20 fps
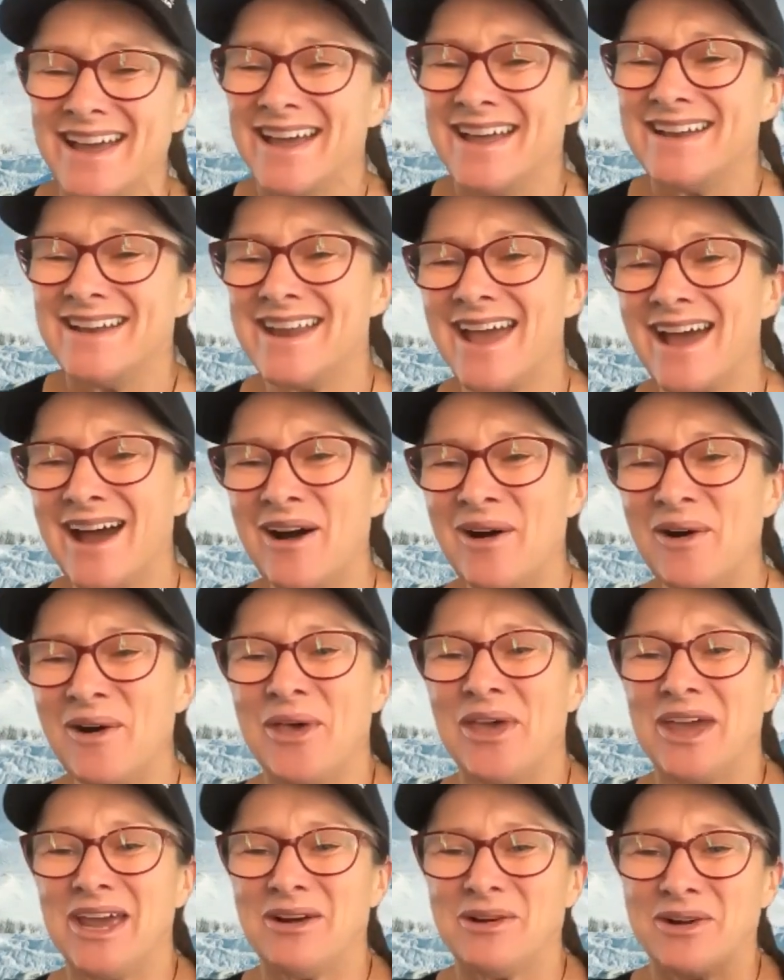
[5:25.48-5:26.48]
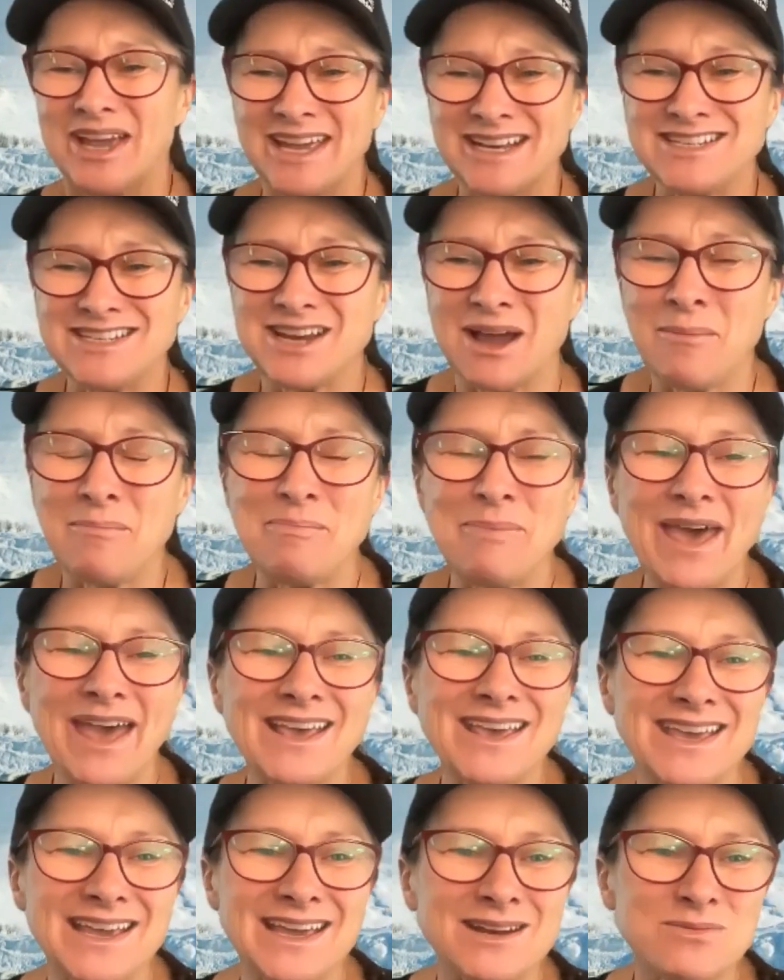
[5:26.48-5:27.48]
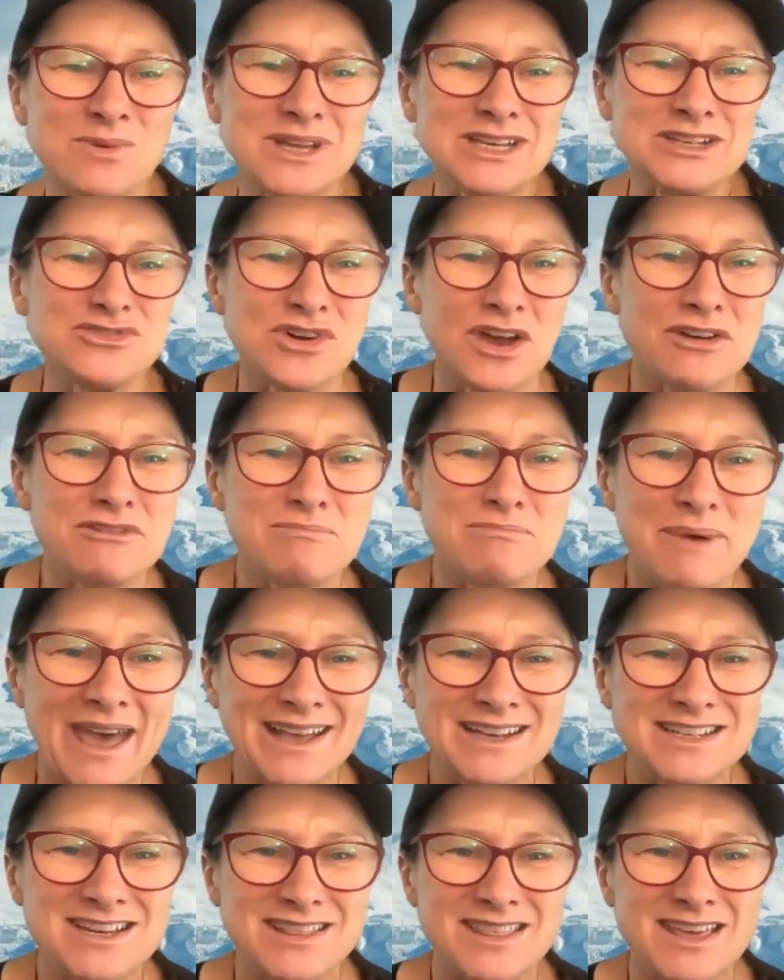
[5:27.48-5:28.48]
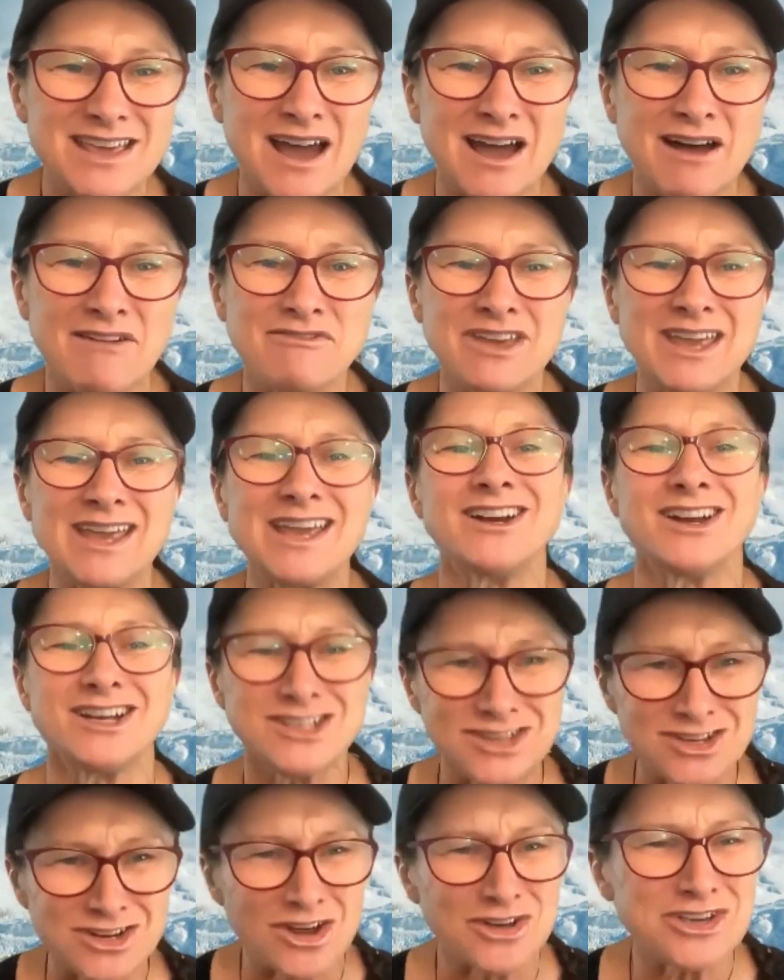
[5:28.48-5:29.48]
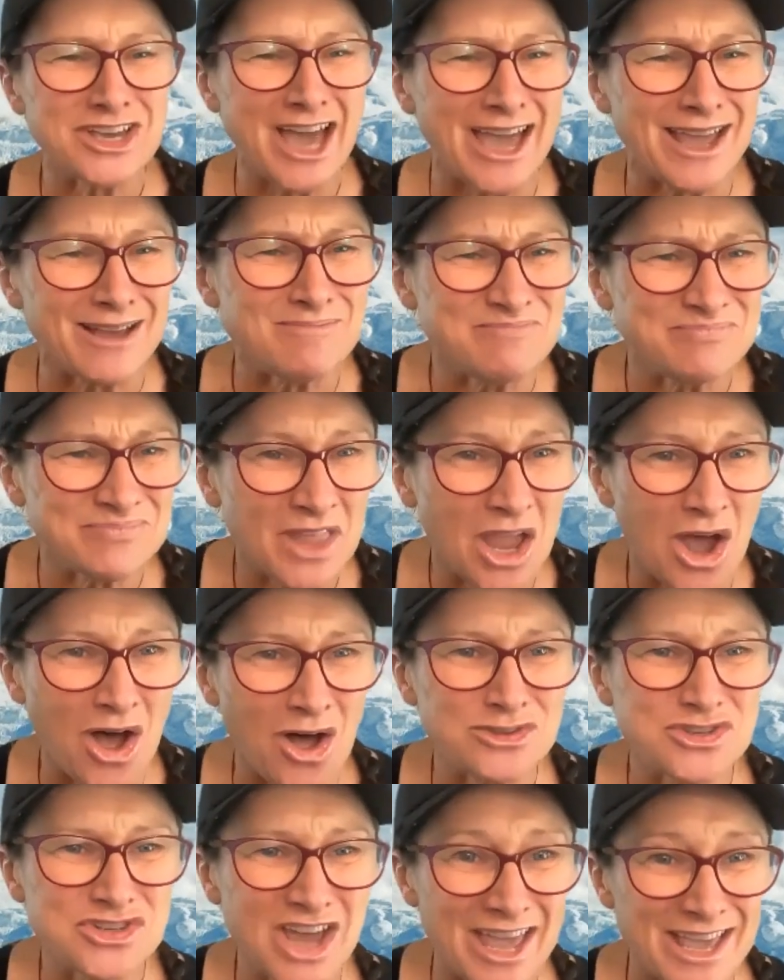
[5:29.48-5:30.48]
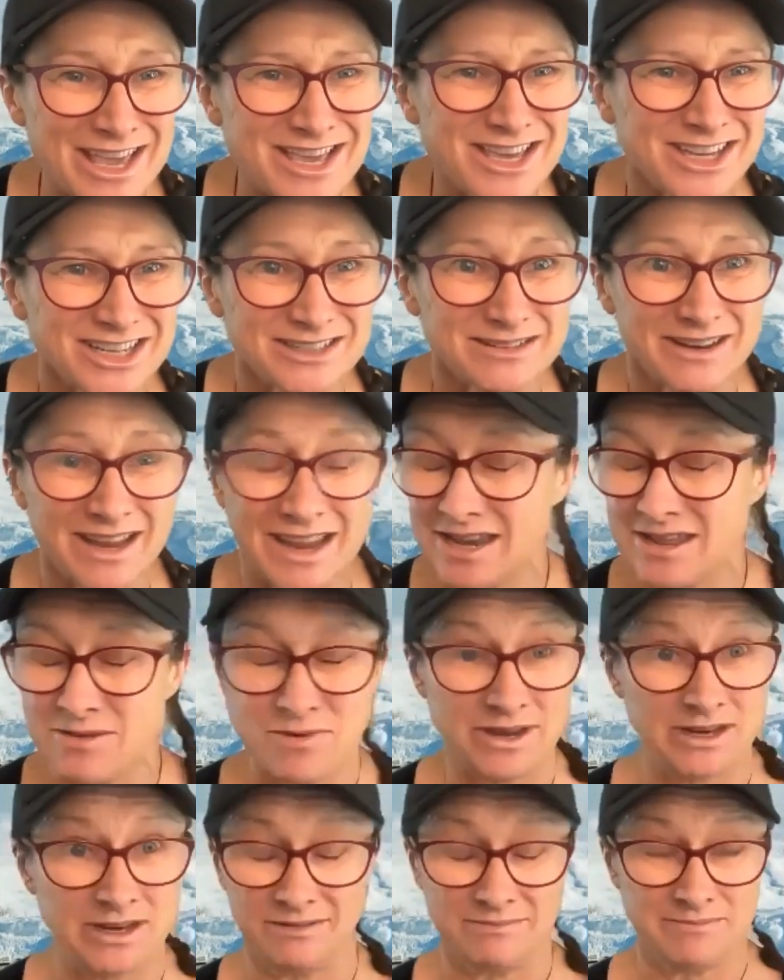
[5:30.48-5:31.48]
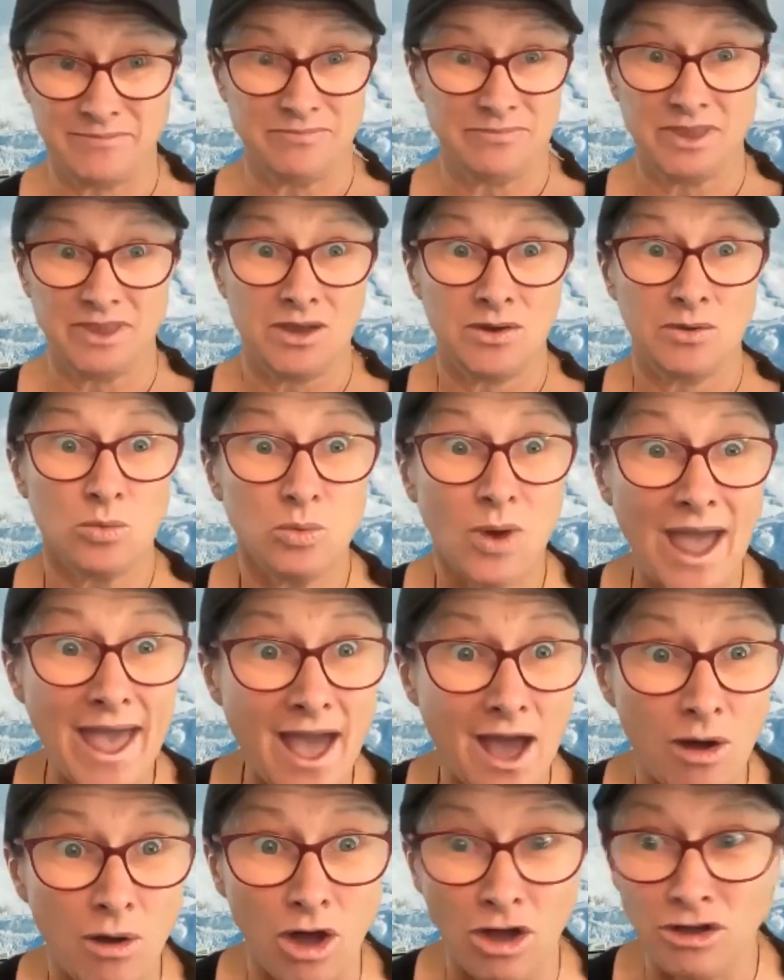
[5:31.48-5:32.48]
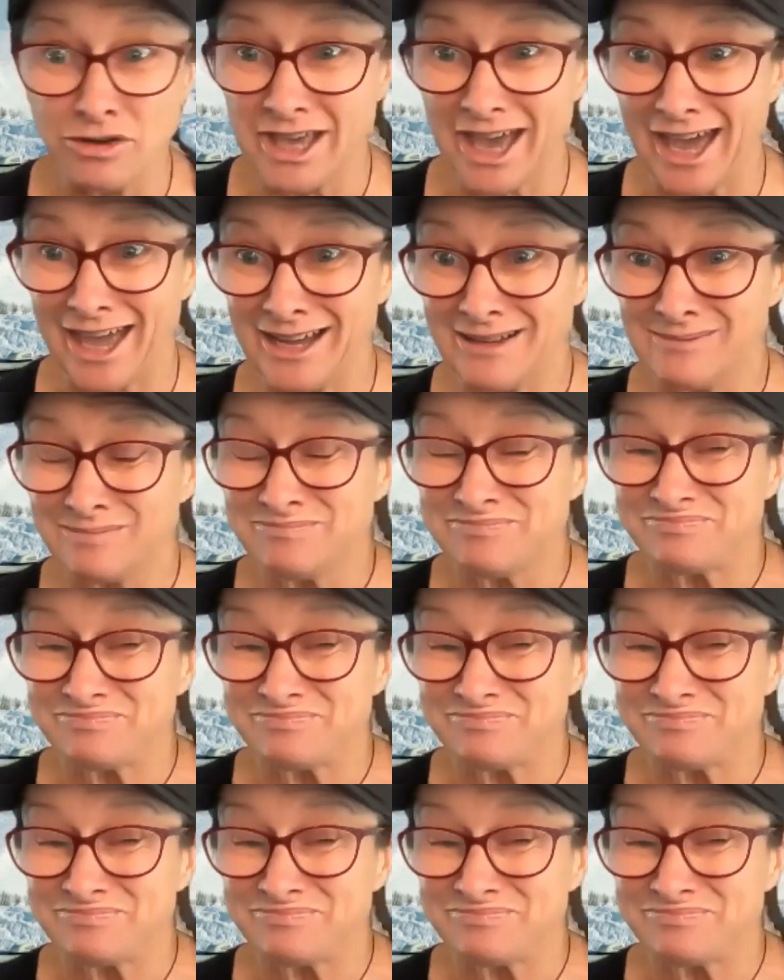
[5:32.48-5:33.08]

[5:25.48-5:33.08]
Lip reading: Now, he jumped back in, we drove back to the RV, and I said, "Okay, I'll take it." He went, "Wow, okay."